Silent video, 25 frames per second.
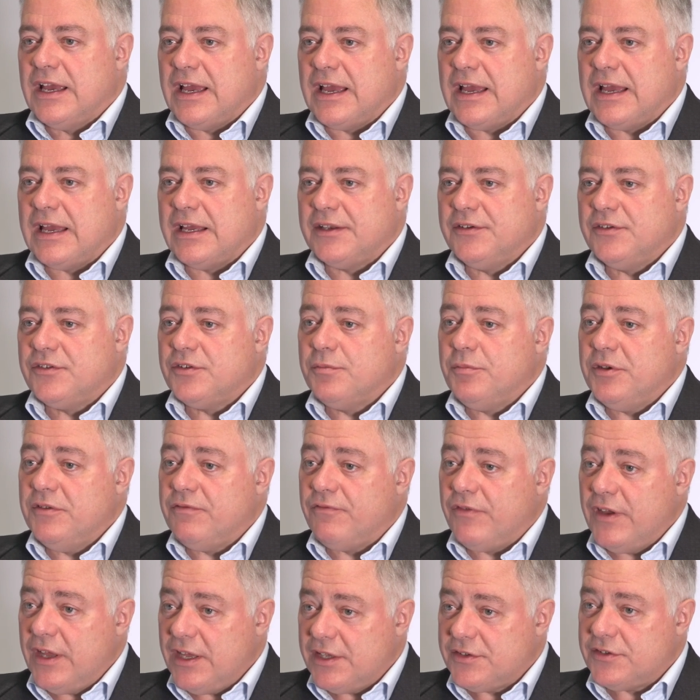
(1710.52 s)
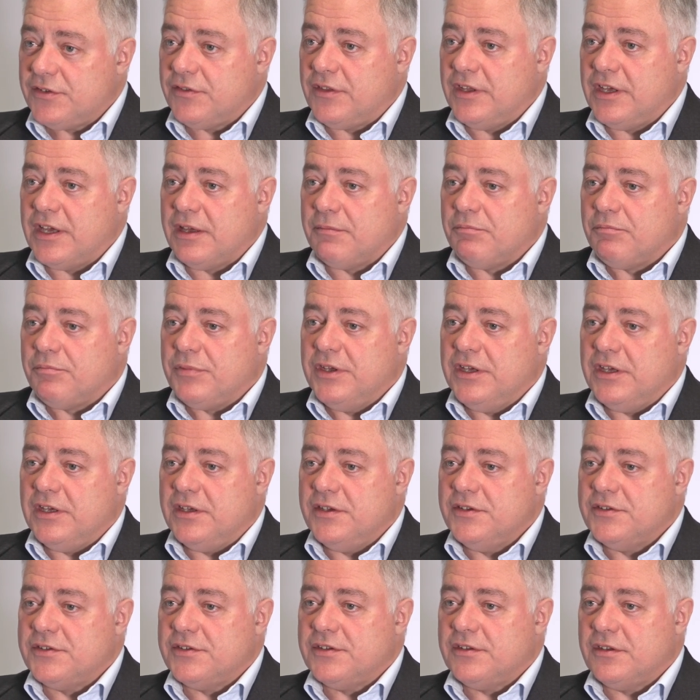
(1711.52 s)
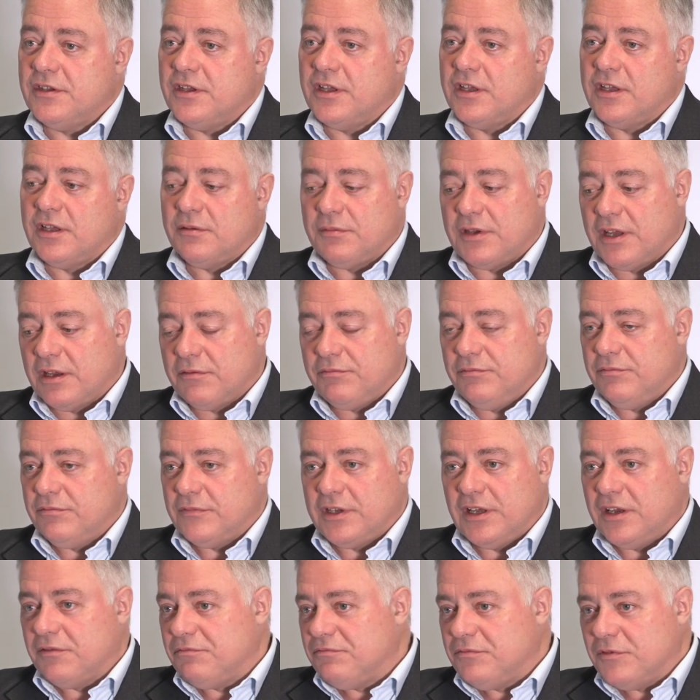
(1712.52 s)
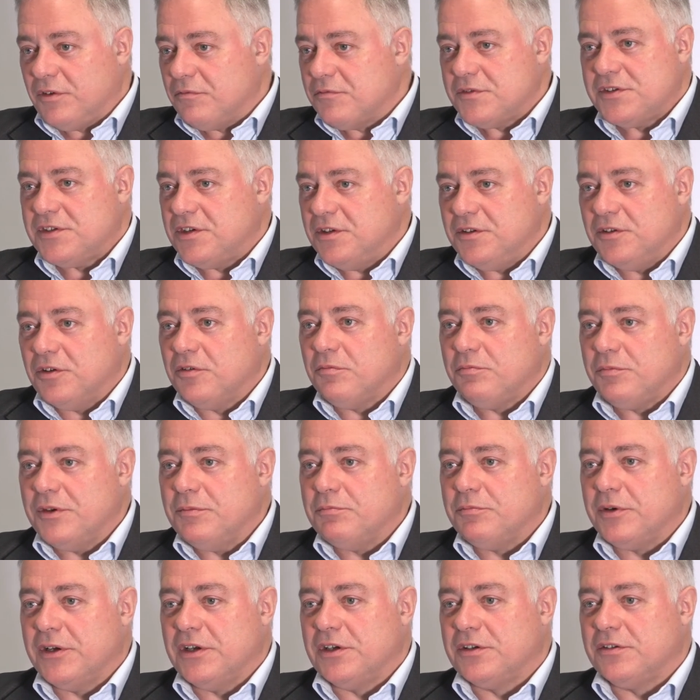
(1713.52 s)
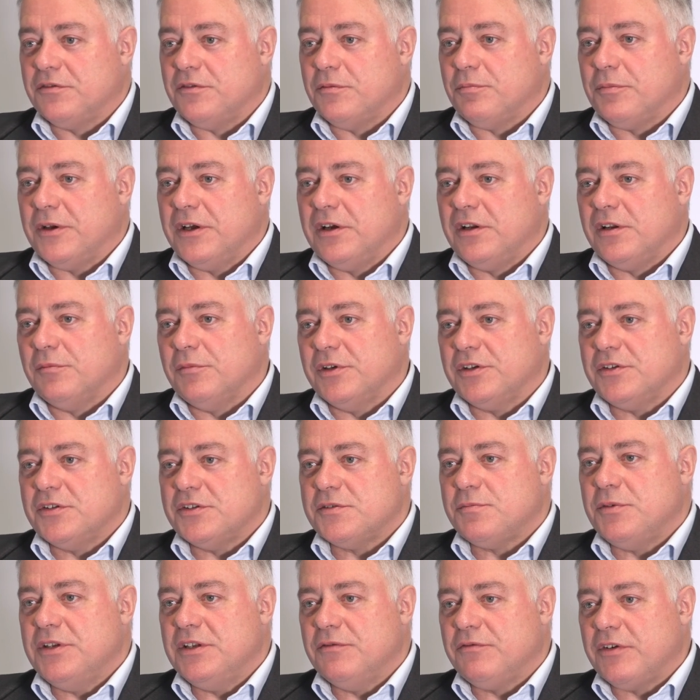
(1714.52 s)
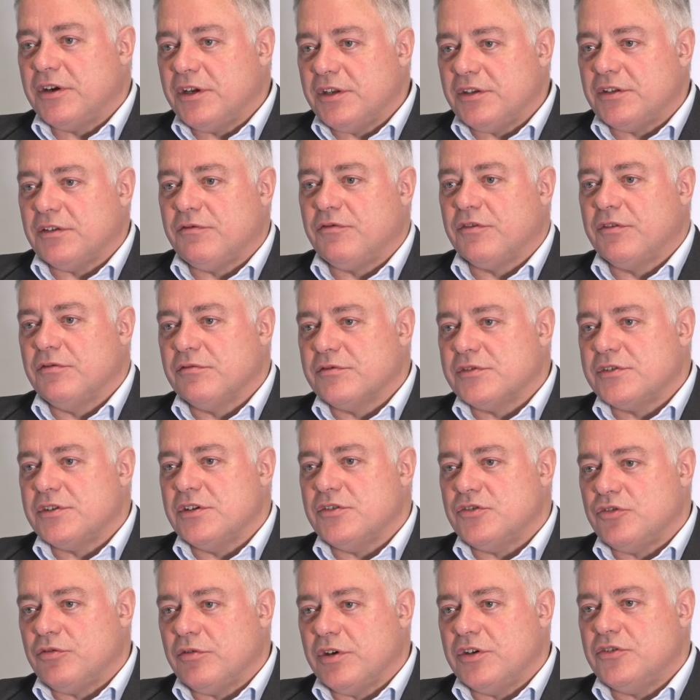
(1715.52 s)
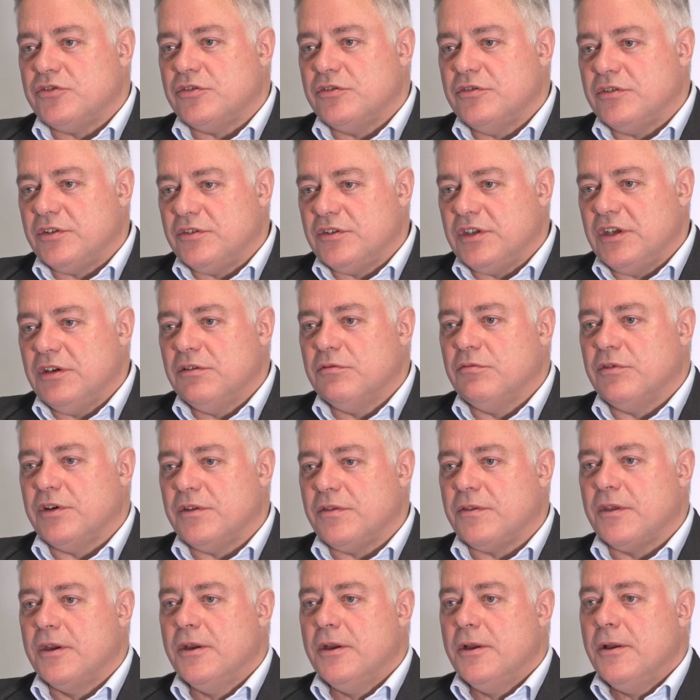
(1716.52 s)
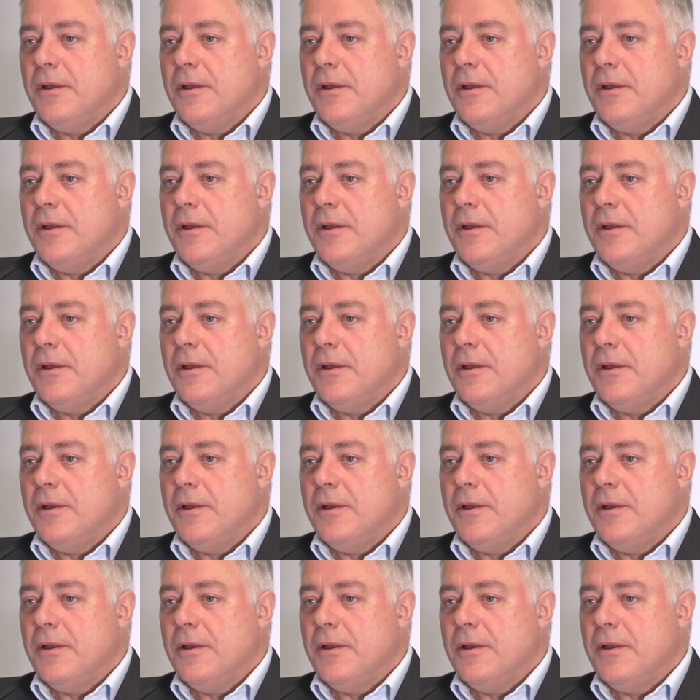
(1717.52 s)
And to be fair to the MPs, I've obviously not been part of the Parliament, it's been a very difficult situation to deal with.